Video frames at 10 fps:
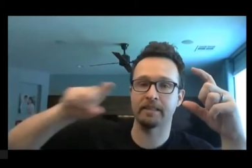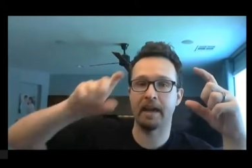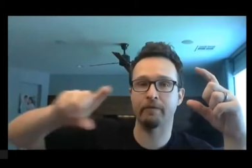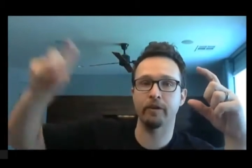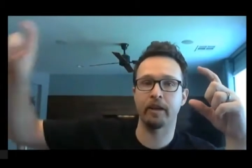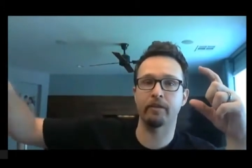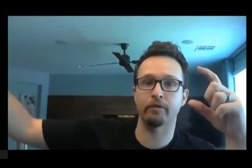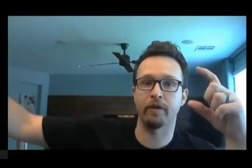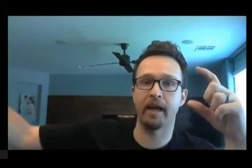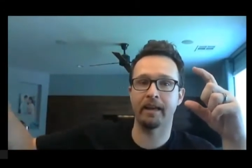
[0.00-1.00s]
every other
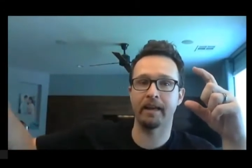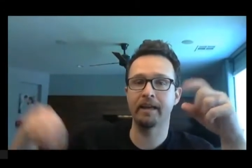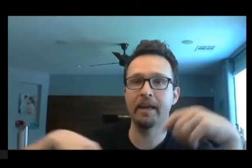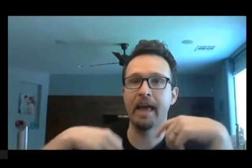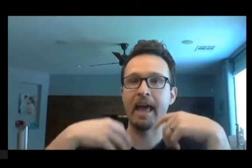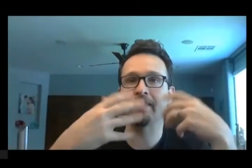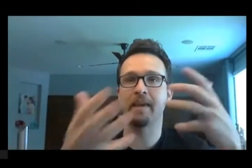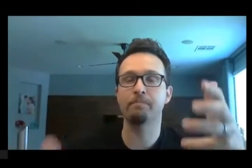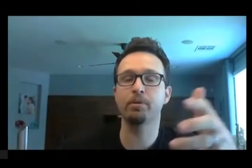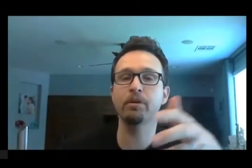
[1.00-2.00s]
vine, and
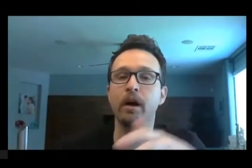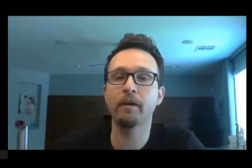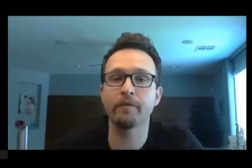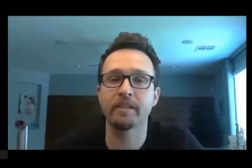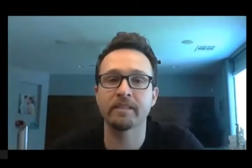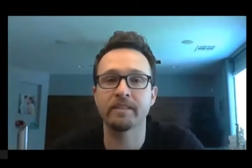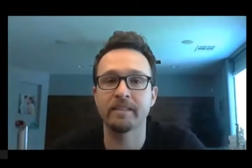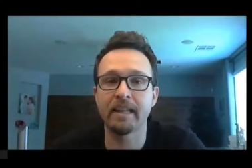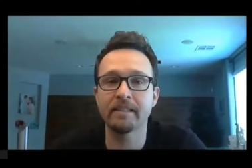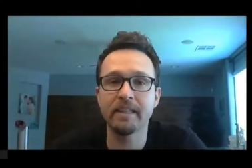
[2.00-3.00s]
they put off the
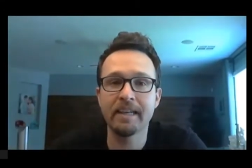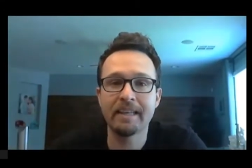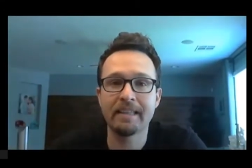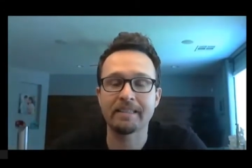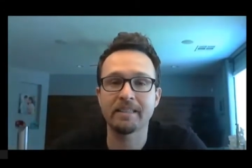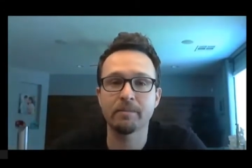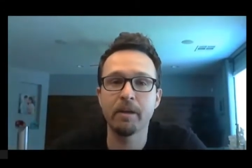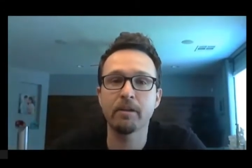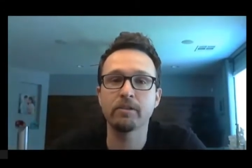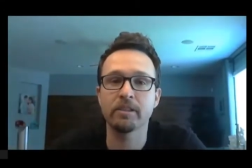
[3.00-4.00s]
scent that
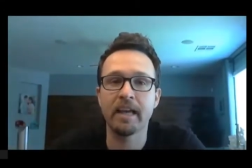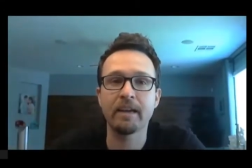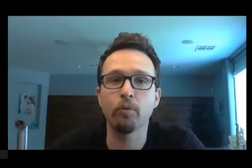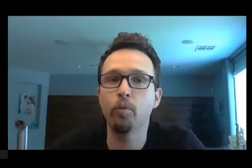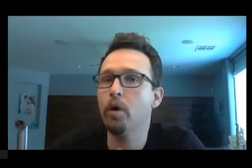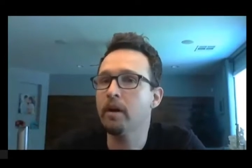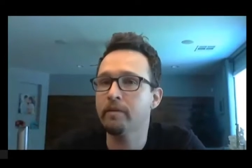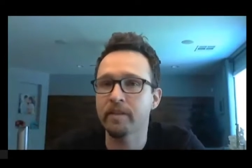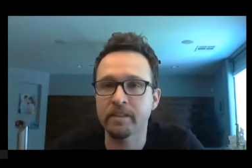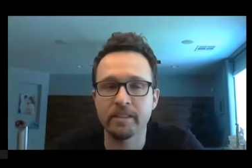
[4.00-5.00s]
smells like one
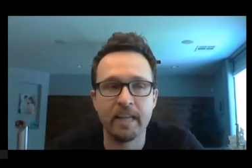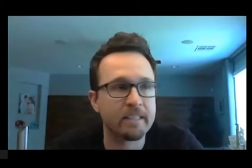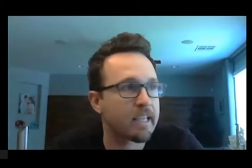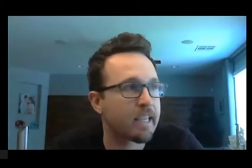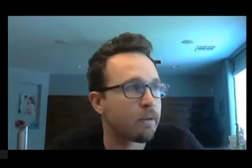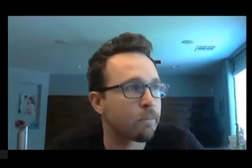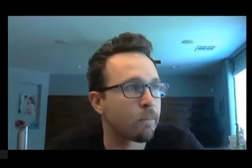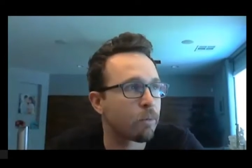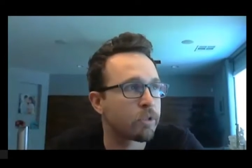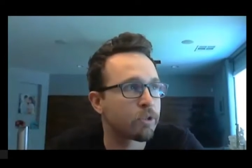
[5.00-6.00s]
of the sex. I can't
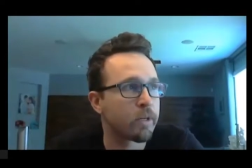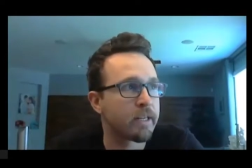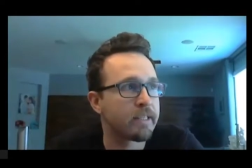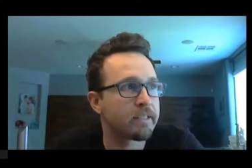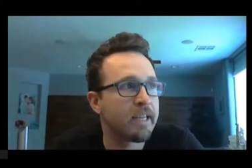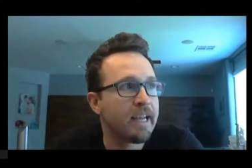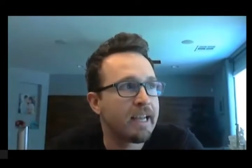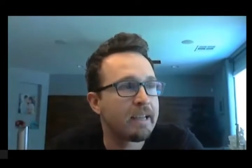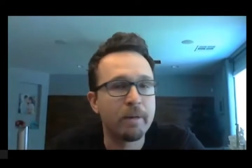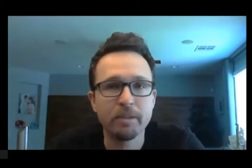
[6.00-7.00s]
remember which one it is.
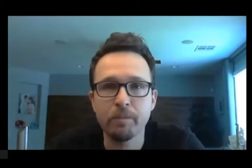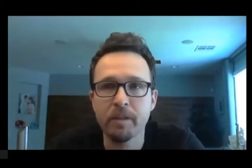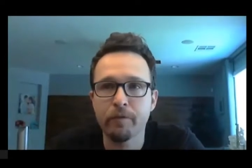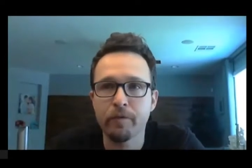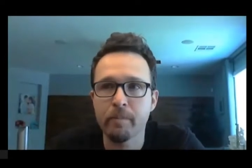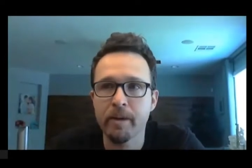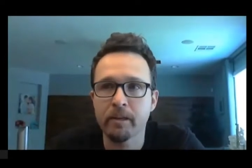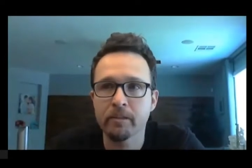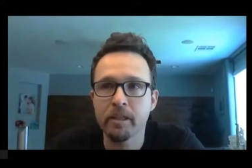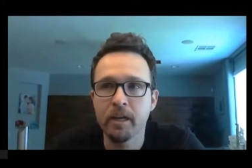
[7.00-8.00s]
It must be the
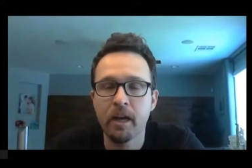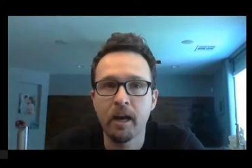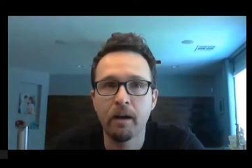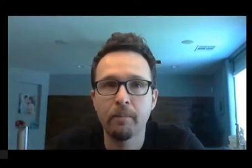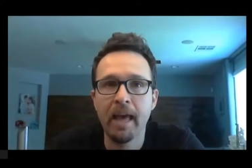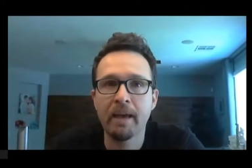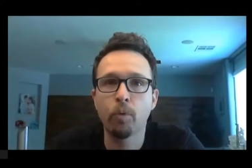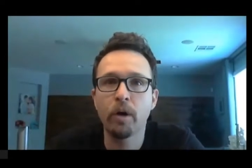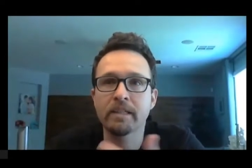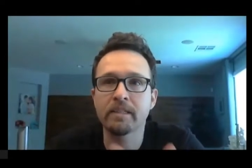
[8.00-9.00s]
females. And
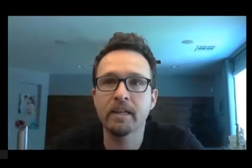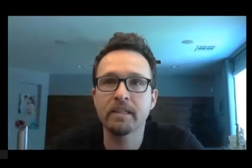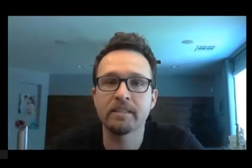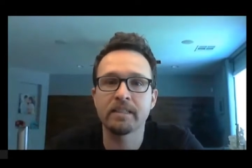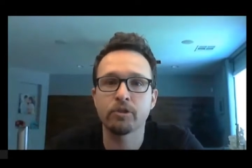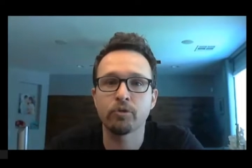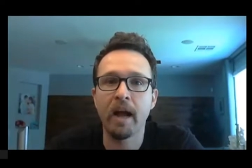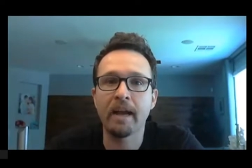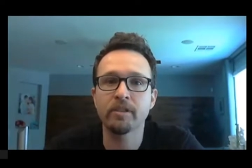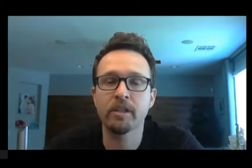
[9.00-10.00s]
what it does is it
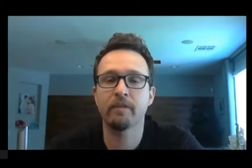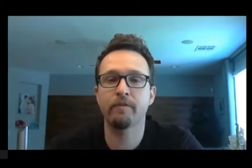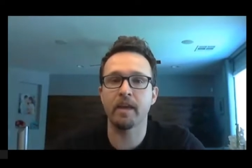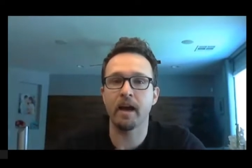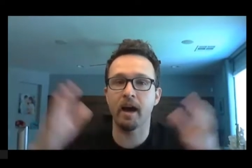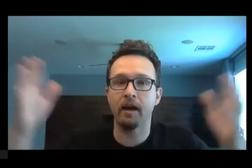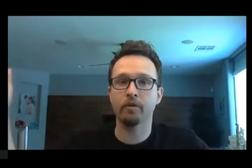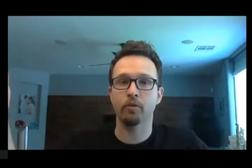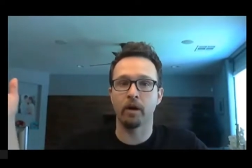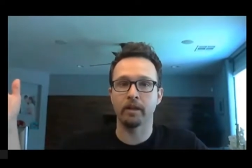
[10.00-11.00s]
drives off the
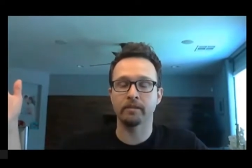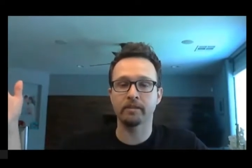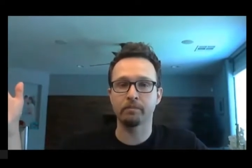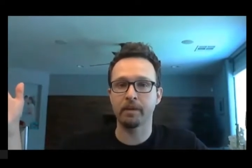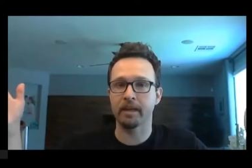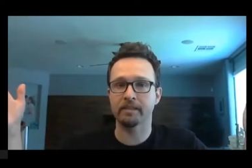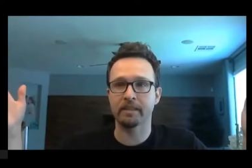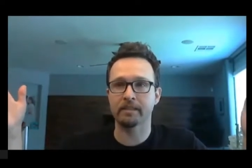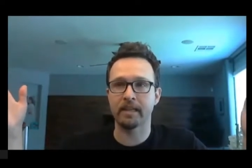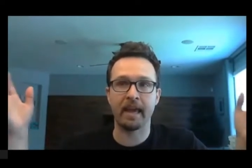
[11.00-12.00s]
other ones because they
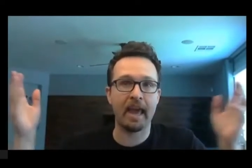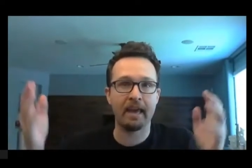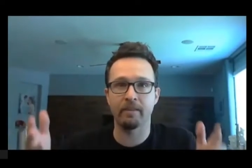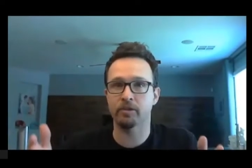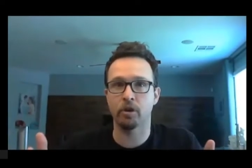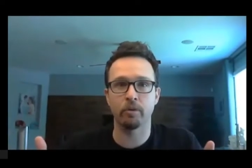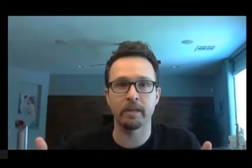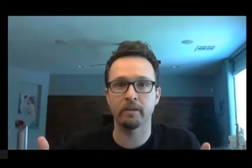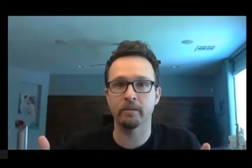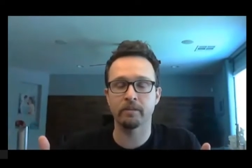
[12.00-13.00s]
say, hey, there's
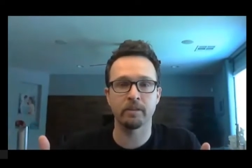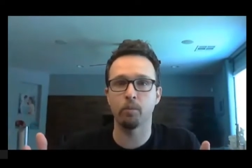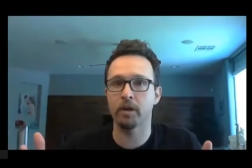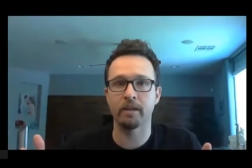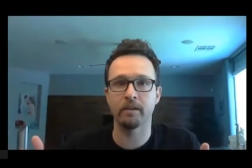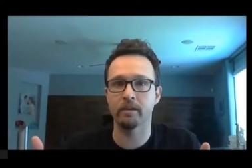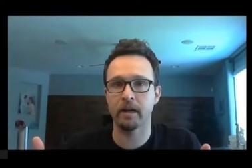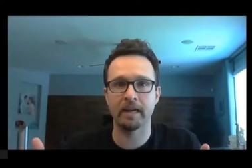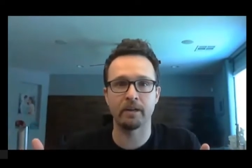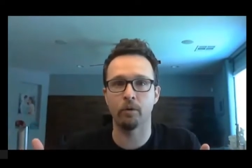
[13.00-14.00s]
already someone here.
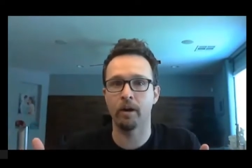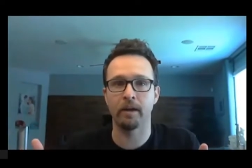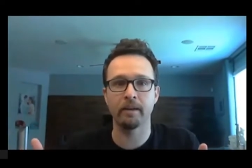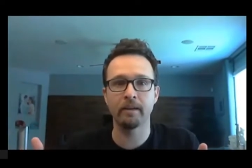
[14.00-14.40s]
I don't want to